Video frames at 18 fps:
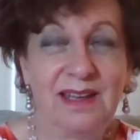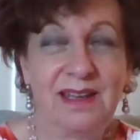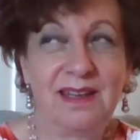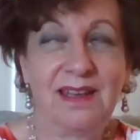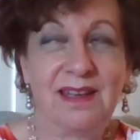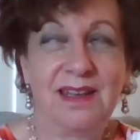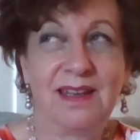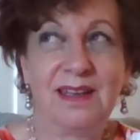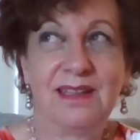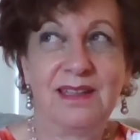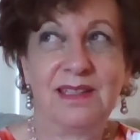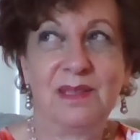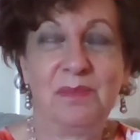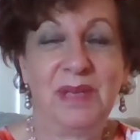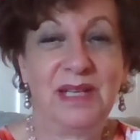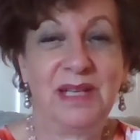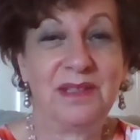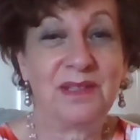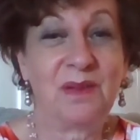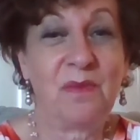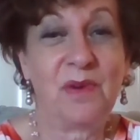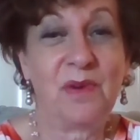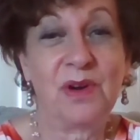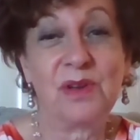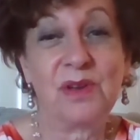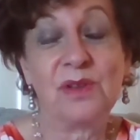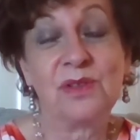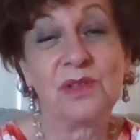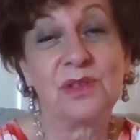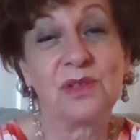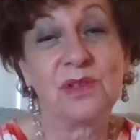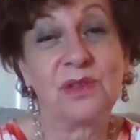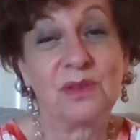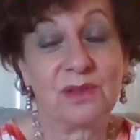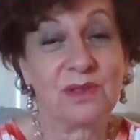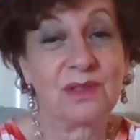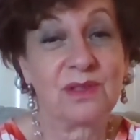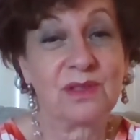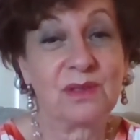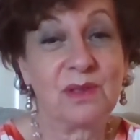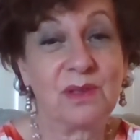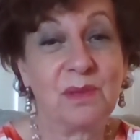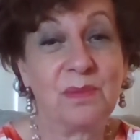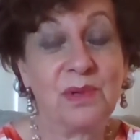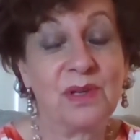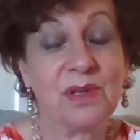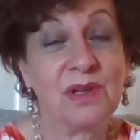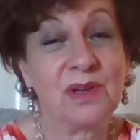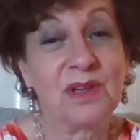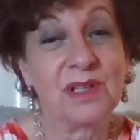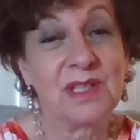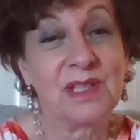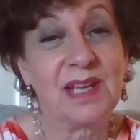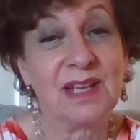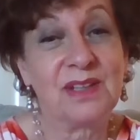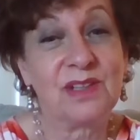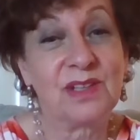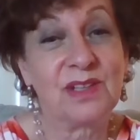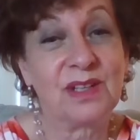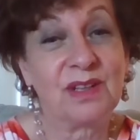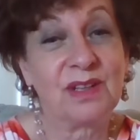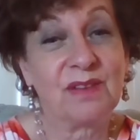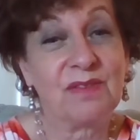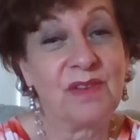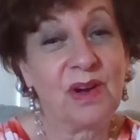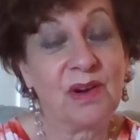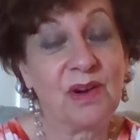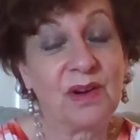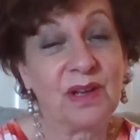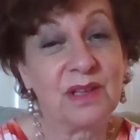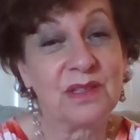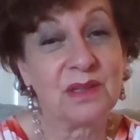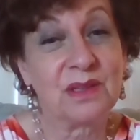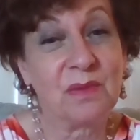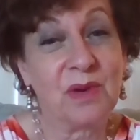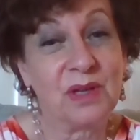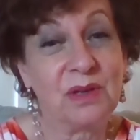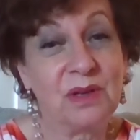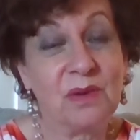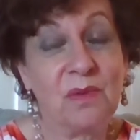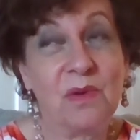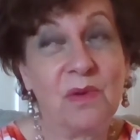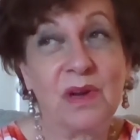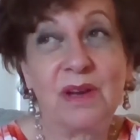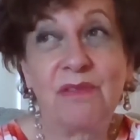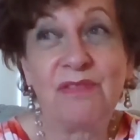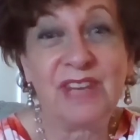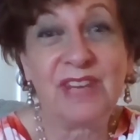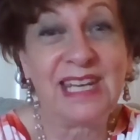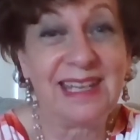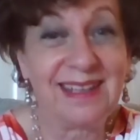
It depends on where you choose to put your attention and focus and what you want to feed.